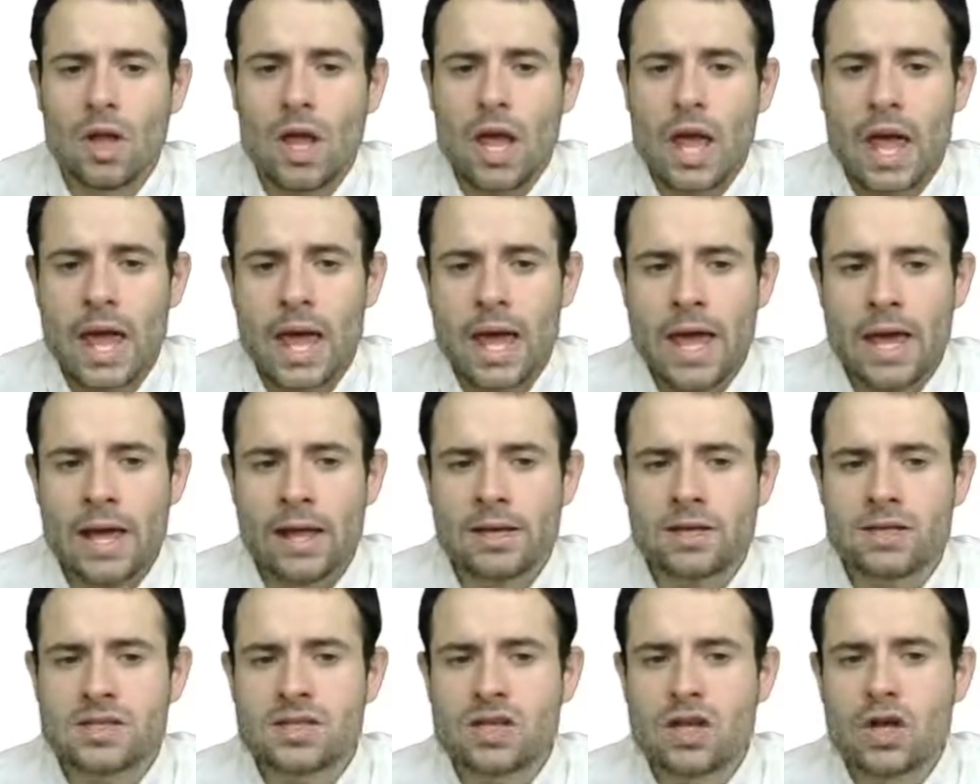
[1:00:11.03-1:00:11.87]

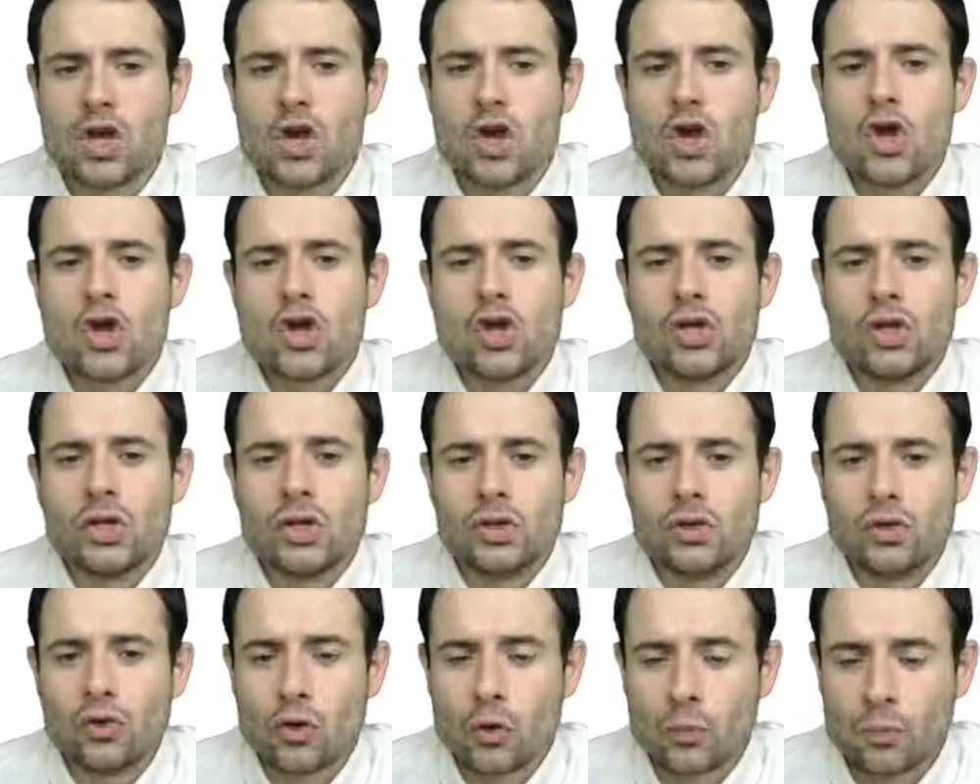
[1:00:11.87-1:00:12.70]
And
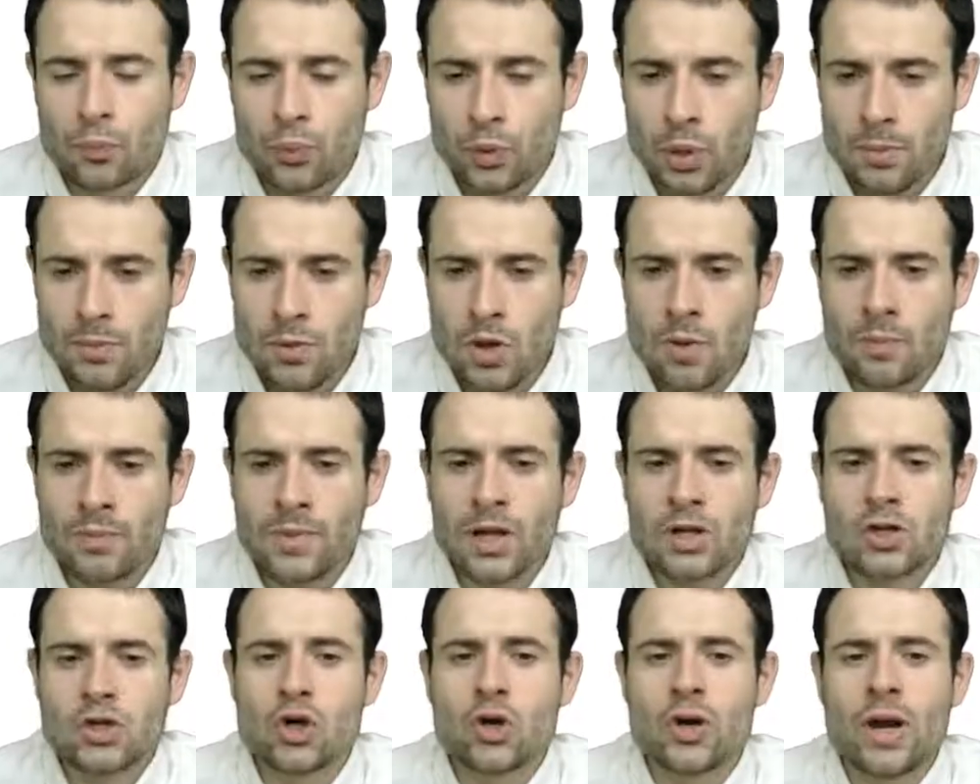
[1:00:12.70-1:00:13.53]
the premium
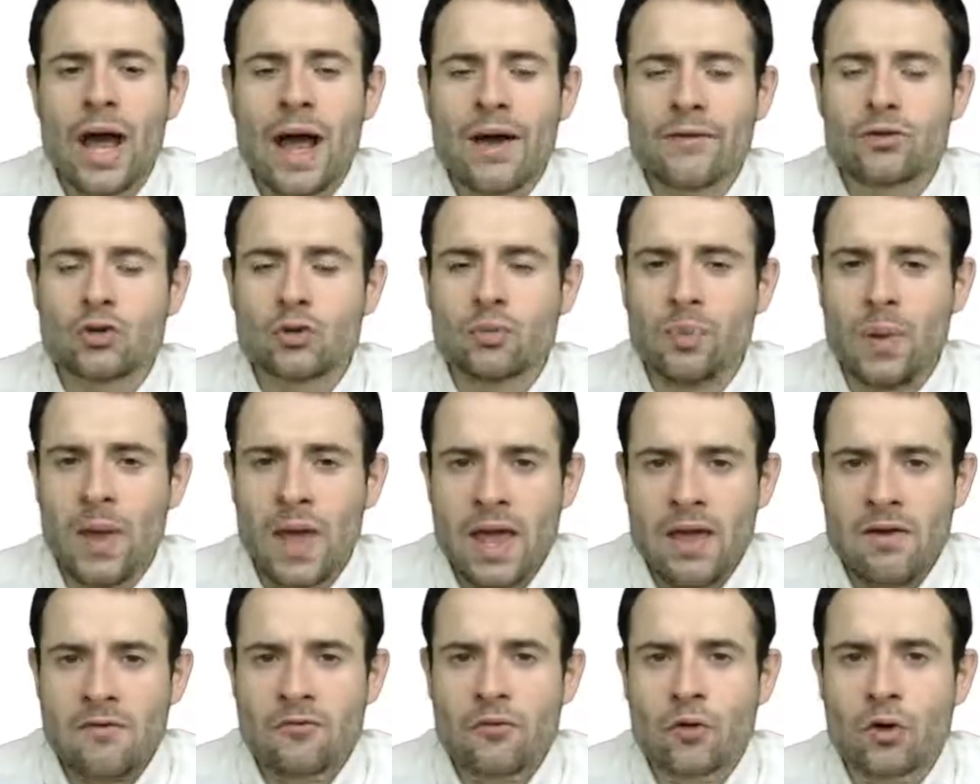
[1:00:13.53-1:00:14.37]
that you're going to have to
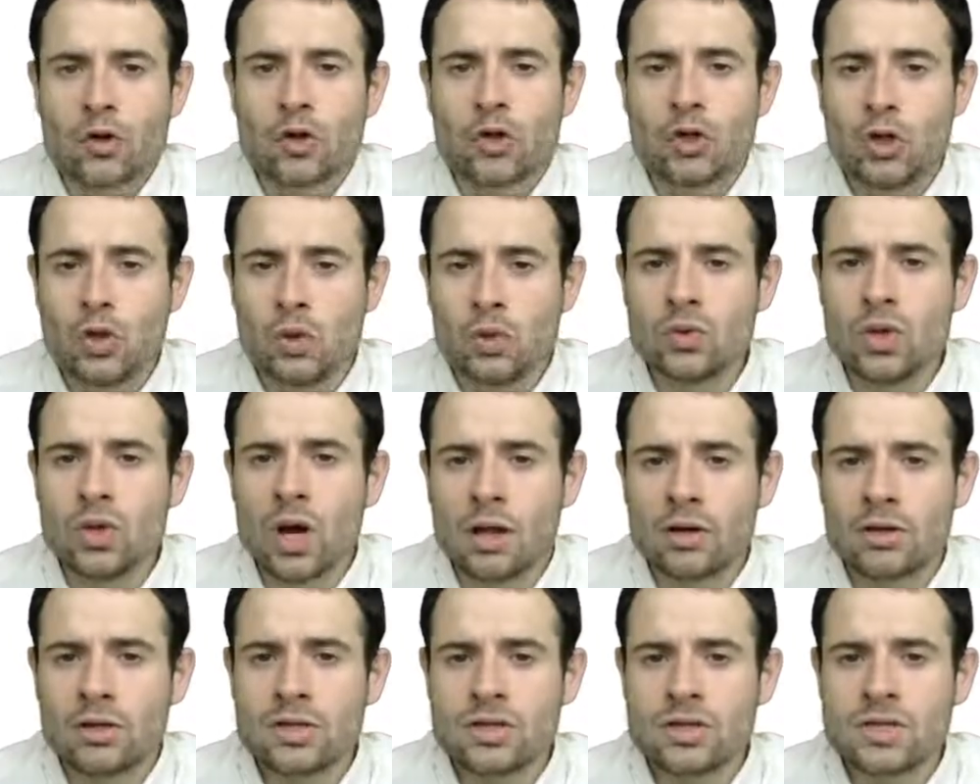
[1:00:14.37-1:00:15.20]
pay for Q
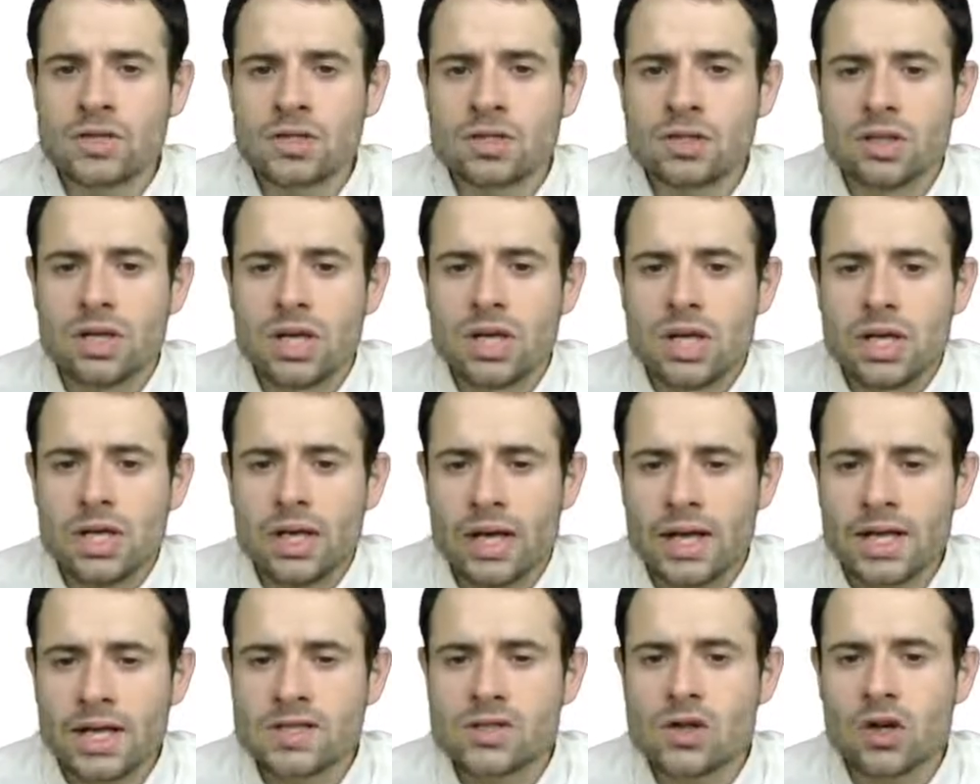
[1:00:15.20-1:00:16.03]
dollars
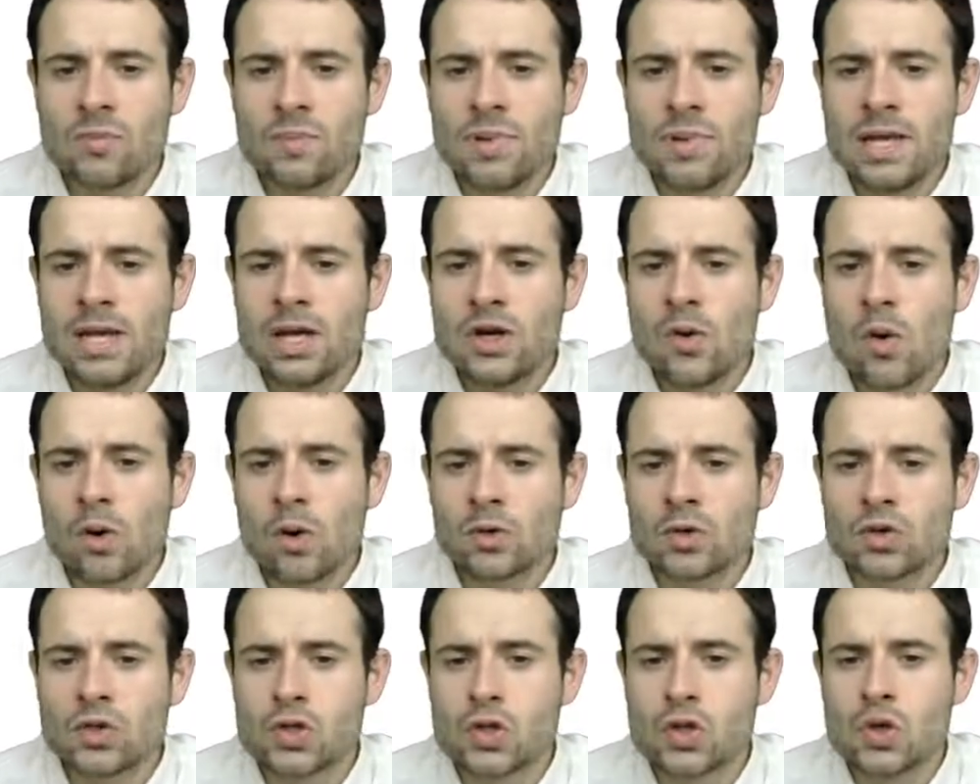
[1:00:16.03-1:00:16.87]
is going to be equal
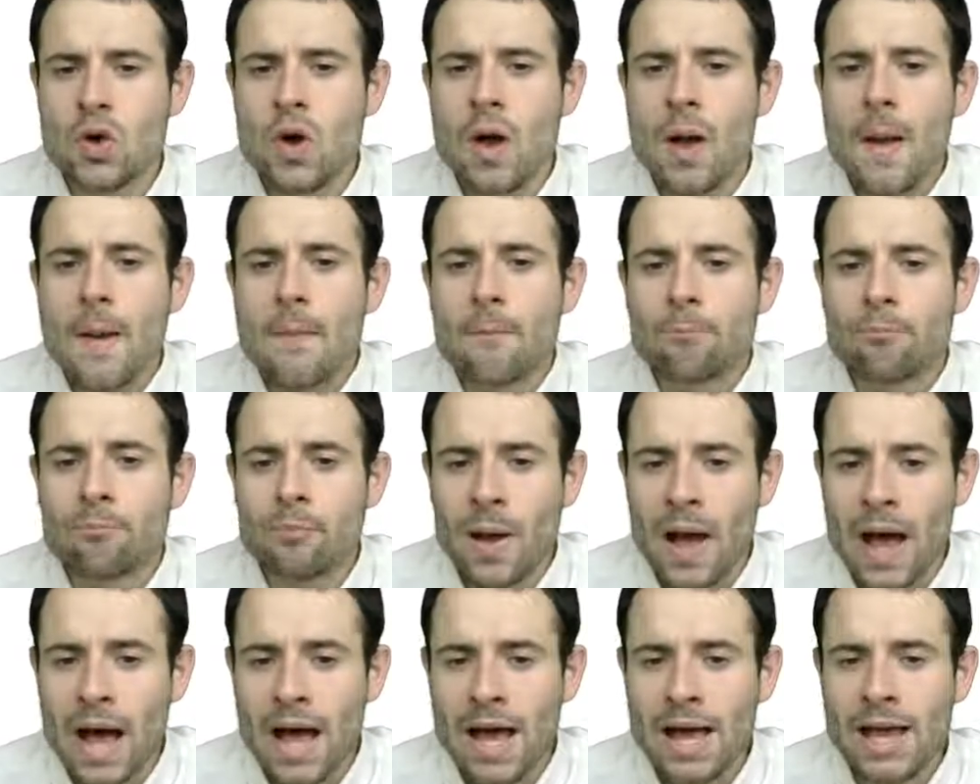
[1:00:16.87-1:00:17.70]
to
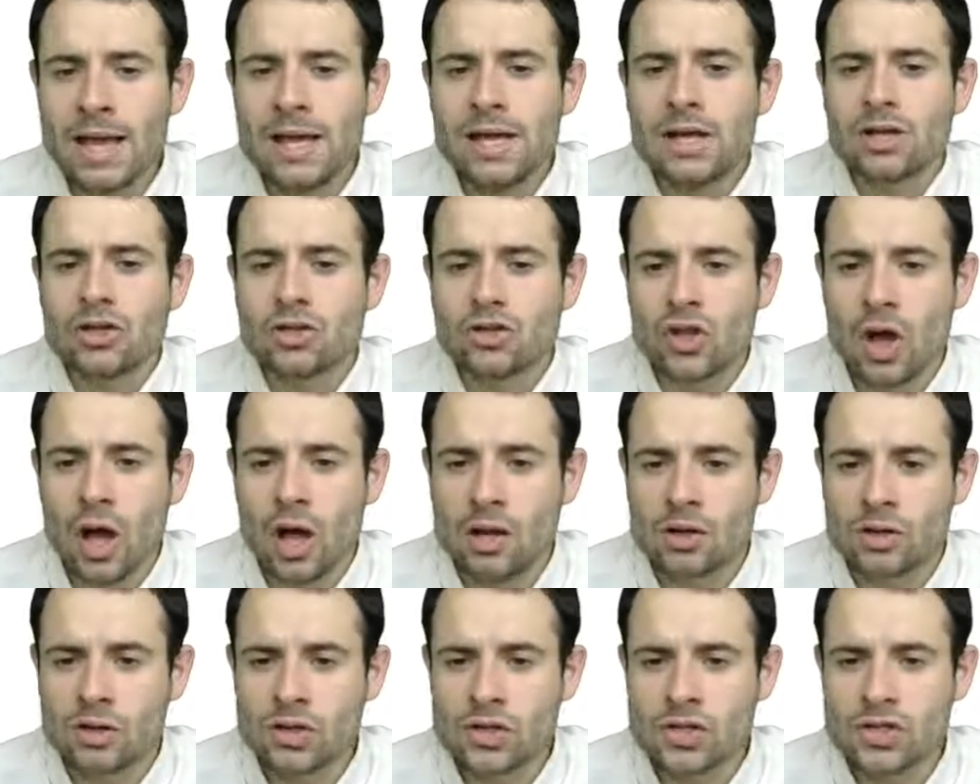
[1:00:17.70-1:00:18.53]
pi
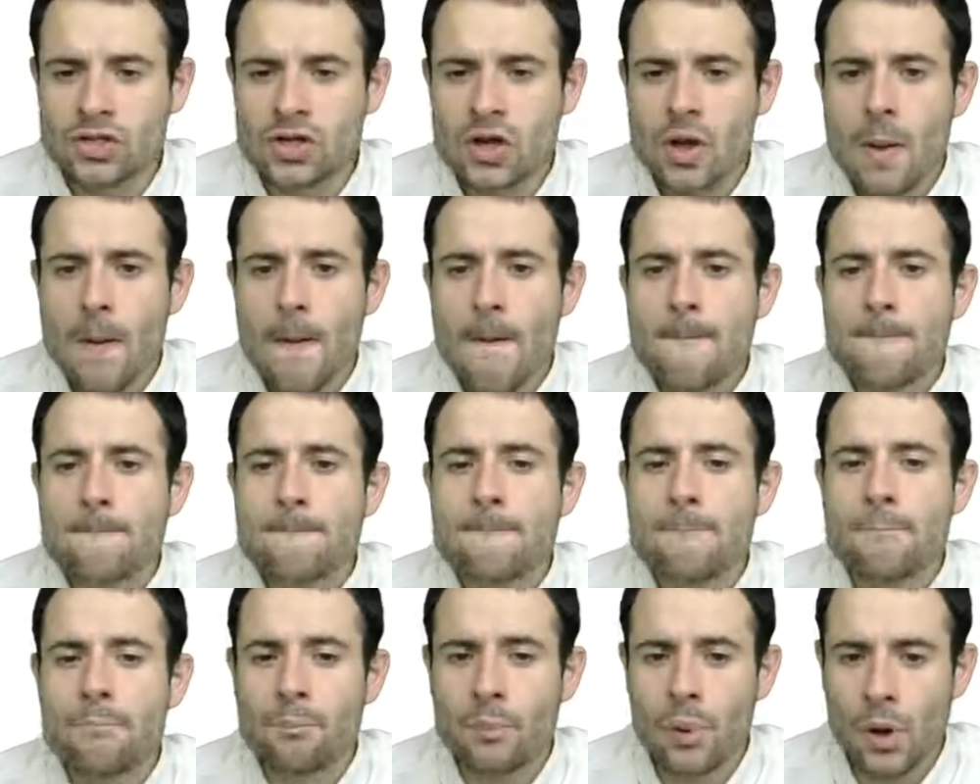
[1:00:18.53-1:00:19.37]
dollars
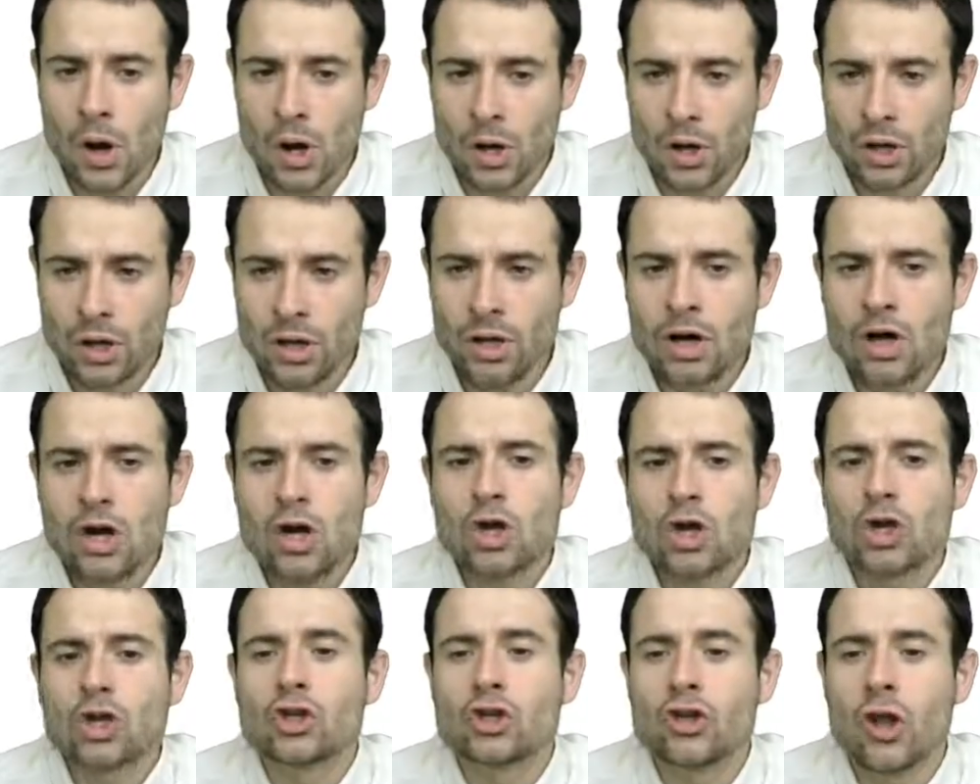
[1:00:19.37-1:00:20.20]
per
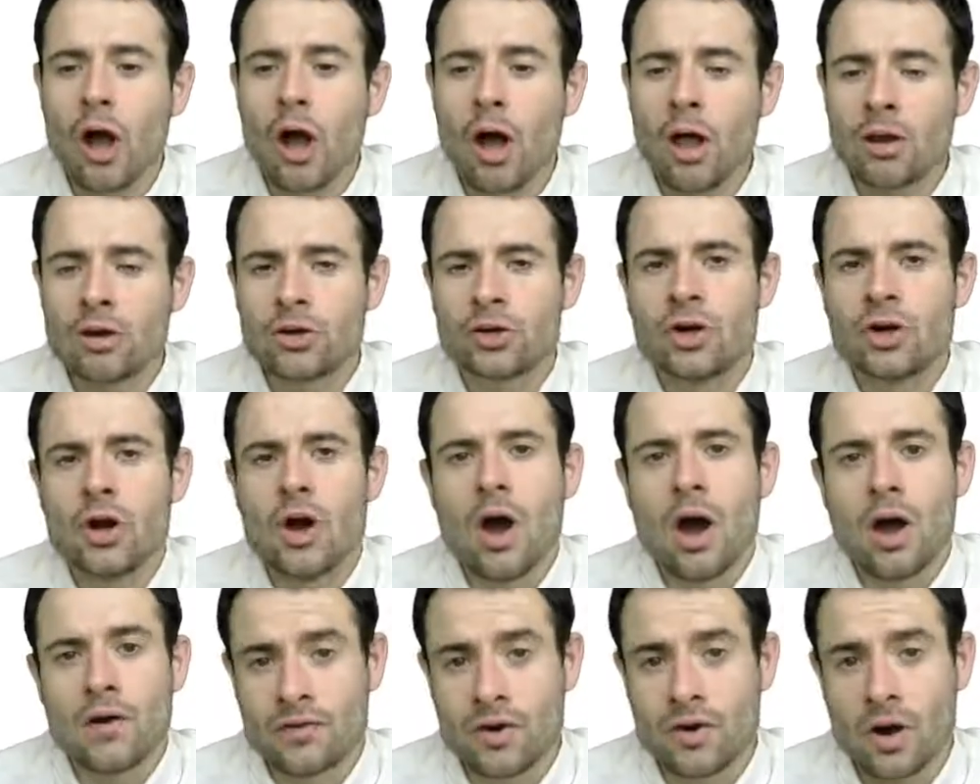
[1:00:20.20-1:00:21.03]
dollar
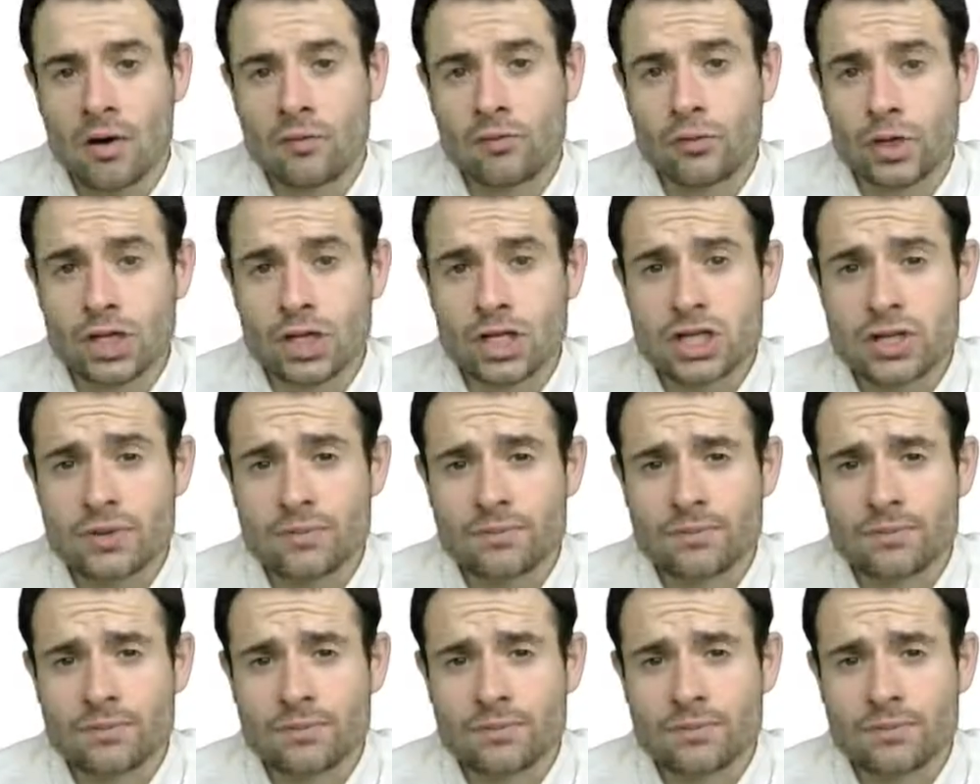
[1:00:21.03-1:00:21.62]
of coverage.